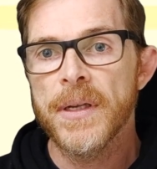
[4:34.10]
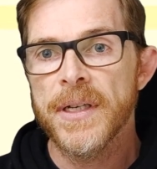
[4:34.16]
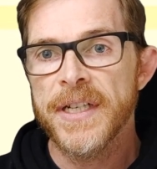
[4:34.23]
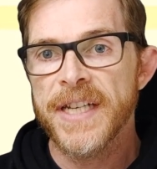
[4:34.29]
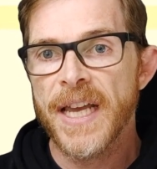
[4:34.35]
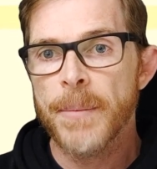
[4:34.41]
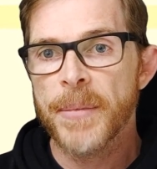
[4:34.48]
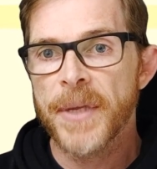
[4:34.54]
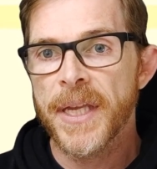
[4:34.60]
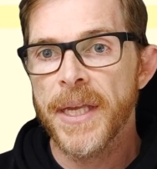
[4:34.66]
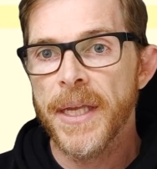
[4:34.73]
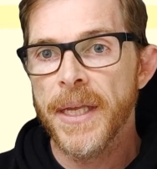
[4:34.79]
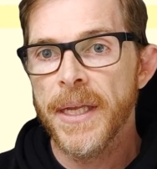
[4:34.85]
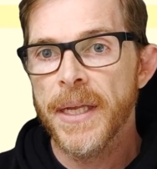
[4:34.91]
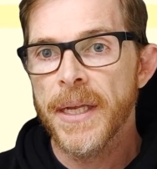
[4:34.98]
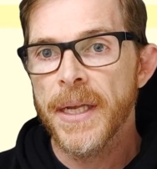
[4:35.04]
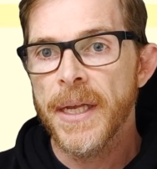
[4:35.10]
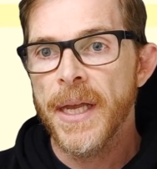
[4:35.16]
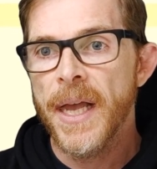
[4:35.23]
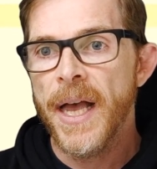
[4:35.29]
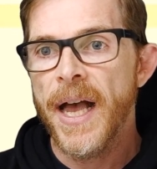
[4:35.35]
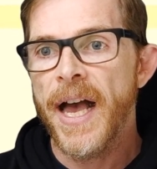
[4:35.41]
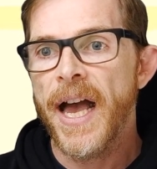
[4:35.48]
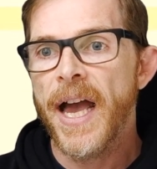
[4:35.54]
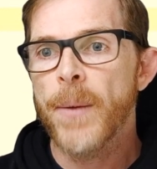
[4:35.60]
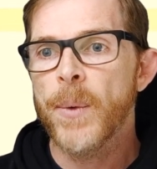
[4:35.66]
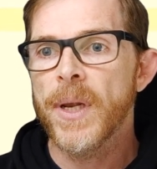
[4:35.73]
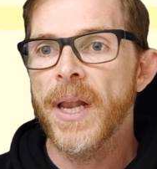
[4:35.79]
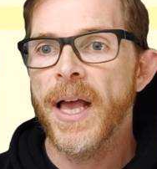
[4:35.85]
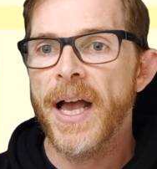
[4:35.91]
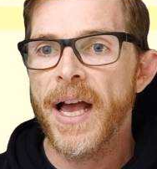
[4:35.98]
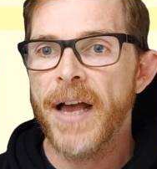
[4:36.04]
tab key, I
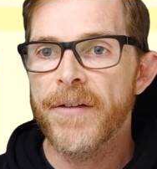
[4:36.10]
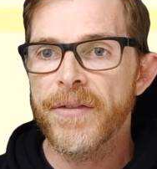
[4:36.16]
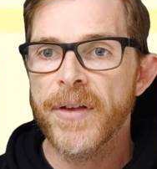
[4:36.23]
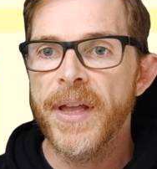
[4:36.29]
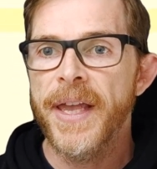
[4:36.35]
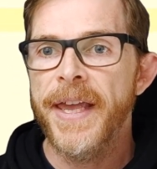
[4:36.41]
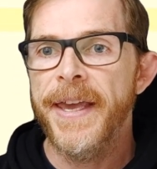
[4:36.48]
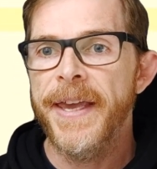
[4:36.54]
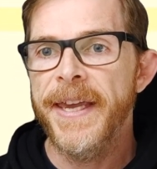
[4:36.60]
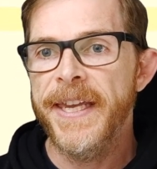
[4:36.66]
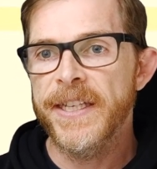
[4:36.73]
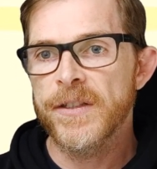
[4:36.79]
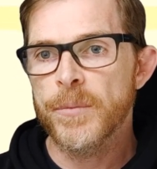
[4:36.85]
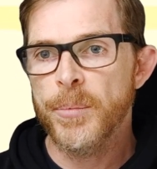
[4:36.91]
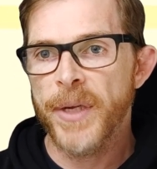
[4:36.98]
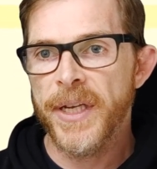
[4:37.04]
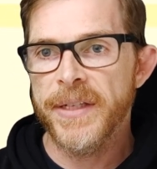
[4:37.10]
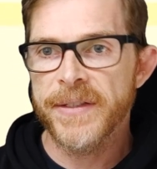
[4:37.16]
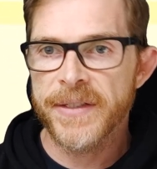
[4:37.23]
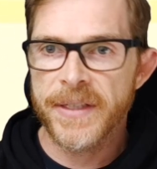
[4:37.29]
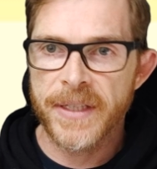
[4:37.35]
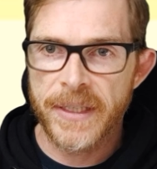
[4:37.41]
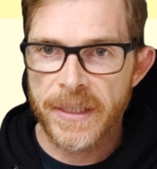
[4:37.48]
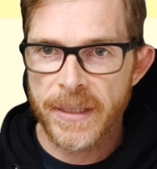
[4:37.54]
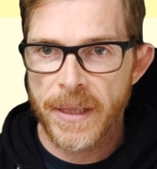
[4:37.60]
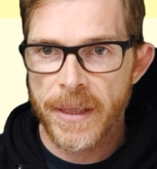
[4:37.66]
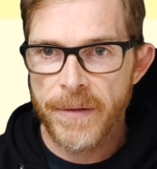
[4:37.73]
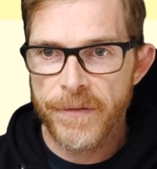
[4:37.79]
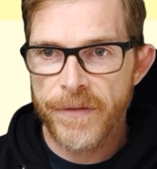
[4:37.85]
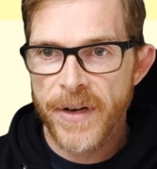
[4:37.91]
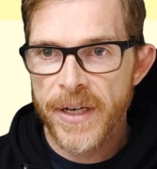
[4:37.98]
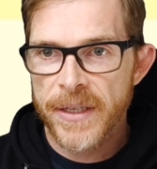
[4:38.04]
will have 8 spaces.
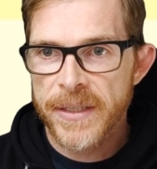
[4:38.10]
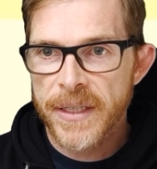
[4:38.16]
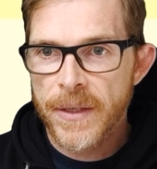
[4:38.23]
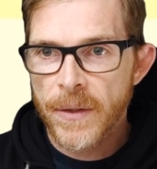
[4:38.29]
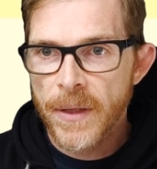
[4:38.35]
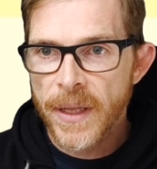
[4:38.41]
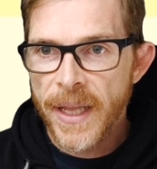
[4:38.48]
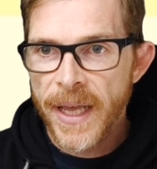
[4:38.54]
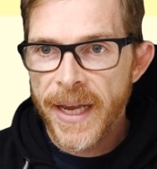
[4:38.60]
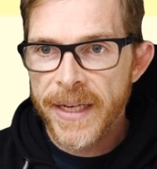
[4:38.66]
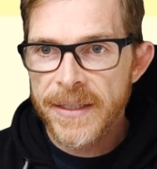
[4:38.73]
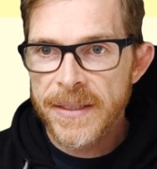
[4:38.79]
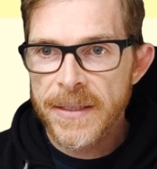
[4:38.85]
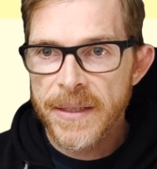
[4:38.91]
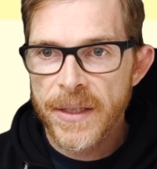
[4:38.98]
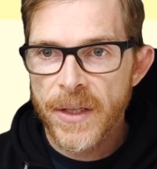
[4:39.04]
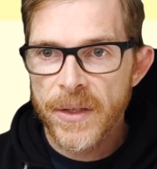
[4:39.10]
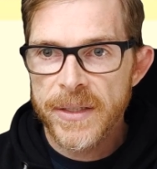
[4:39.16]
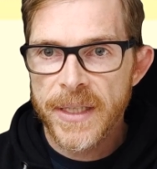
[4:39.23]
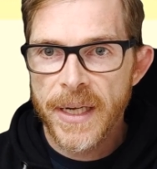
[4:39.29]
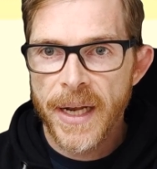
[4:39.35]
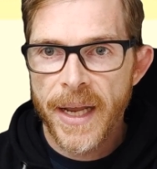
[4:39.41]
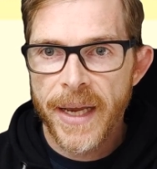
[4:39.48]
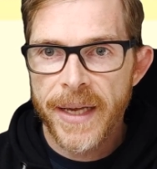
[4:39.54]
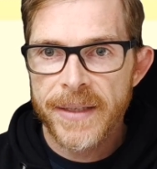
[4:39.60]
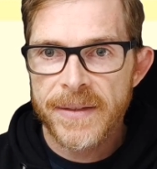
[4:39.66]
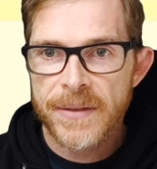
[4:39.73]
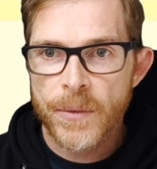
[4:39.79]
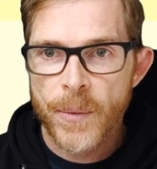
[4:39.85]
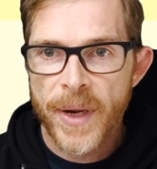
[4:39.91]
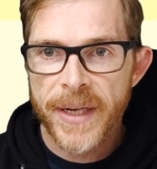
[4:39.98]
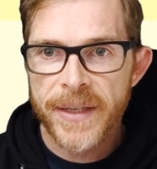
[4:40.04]
The vertical lines, dotted lines
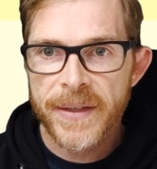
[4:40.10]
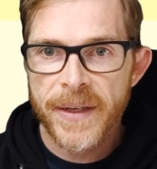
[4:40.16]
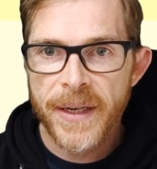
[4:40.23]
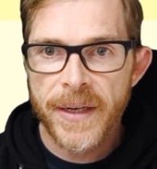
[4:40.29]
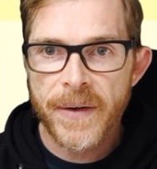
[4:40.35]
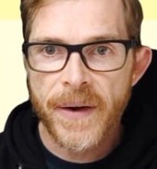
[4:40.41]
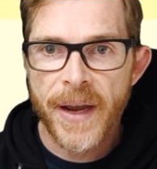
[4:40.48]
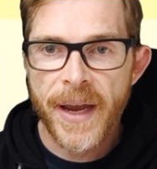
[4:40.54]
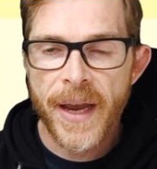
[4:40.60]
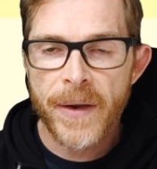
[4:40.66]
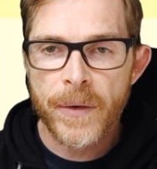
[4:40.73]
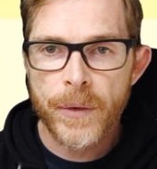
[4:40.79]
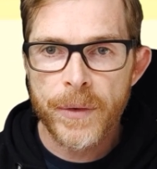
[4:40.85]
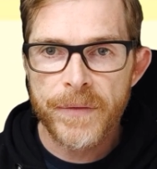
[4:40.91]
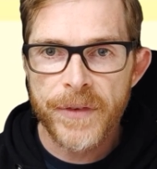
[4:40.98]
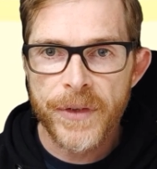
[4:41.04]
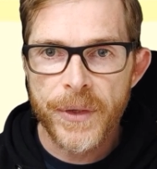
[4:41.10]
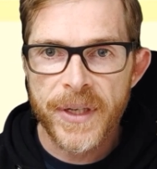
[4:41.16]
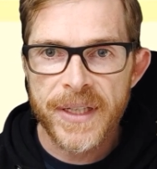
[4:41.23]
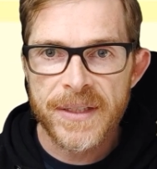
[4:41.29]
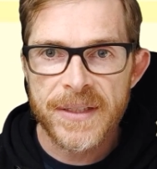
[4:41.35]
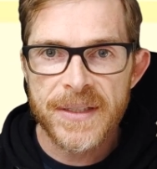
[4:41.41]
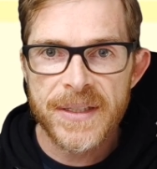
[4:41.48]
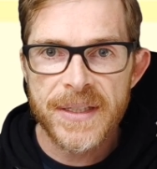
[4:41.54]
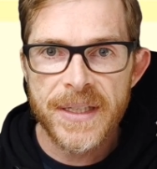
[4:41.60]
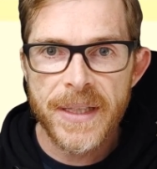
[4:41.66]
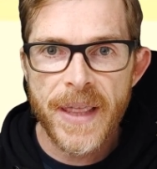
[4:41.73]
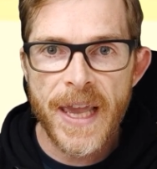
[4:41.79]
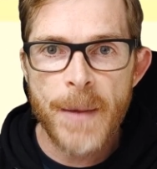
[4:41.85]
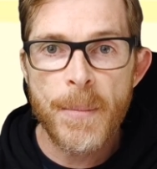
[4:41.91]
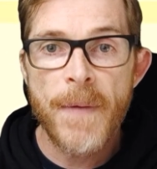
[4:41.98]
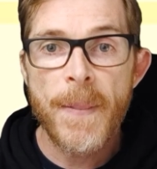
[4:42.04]
right here, I don't know if you can see
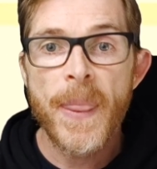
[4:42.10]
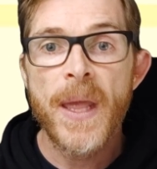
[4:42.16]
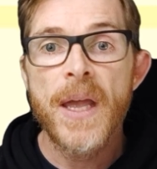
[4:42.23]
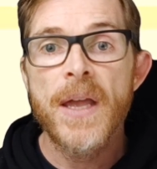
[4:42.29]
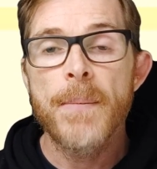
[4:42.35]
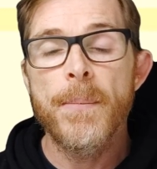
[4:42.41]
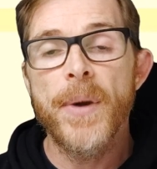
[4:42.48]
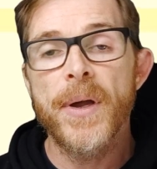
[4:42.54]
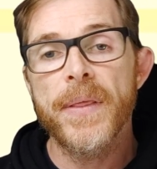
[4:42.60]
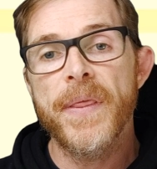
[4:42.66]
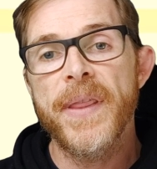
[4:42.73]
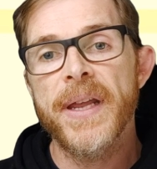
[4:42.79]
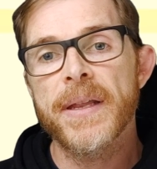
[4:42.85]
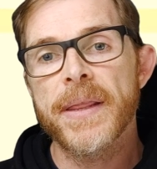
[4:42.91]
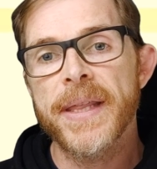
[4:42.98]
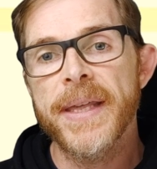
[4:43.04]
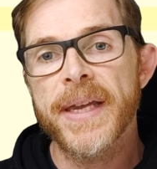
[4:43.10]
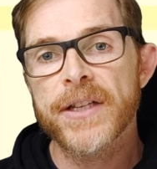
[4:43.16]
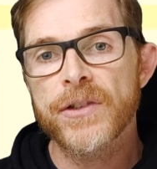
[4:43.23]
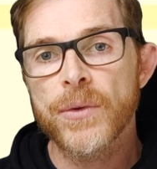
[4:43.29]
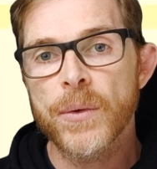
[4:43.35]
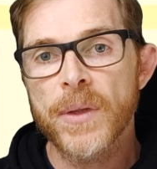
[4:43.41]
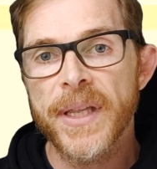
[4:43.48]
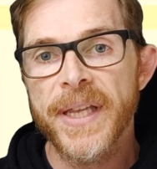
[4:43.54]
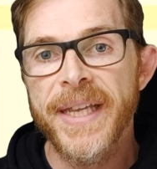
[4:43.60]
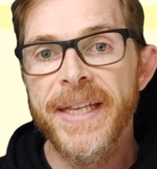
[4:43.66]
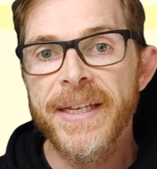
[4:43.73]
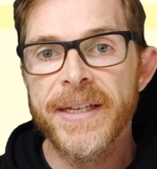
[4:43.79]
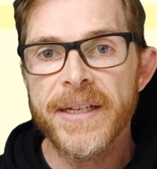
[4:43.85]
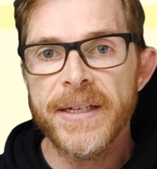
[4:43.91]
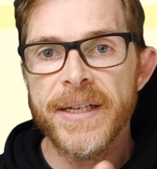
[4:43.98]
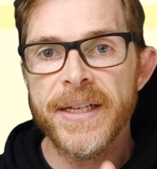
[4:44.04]
them, but they're the actual
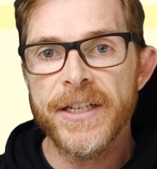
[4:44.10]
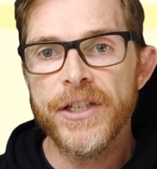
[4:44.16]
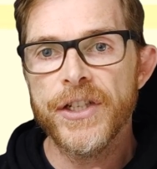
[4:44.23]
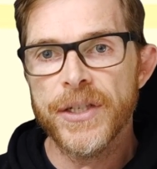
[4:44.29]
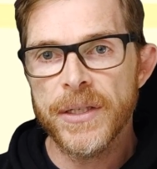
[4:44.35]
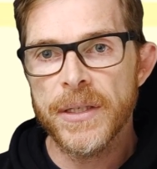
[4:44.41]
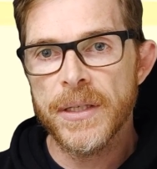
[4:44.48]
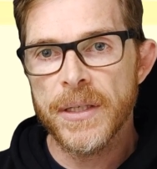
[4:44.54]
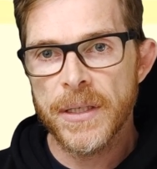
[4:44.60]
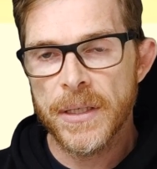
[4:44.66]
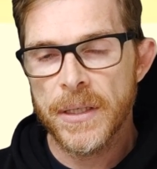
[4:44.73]
indentation